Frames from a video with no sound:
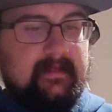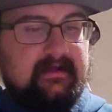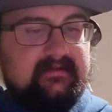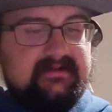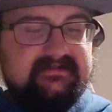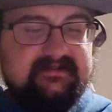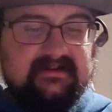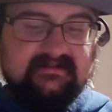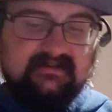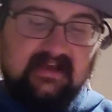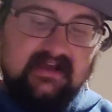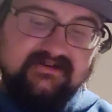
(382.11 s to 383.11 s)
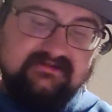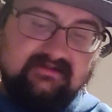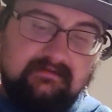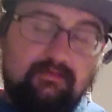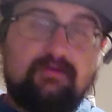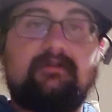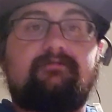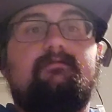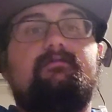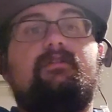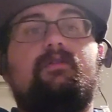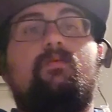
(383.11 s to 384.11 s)
This disc, actually, I'm only
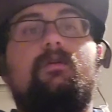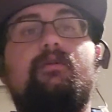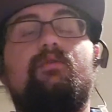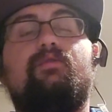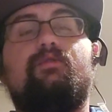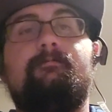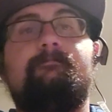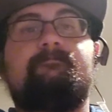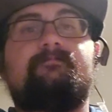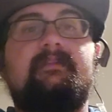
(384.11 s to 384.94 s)
throwing on 1 hole.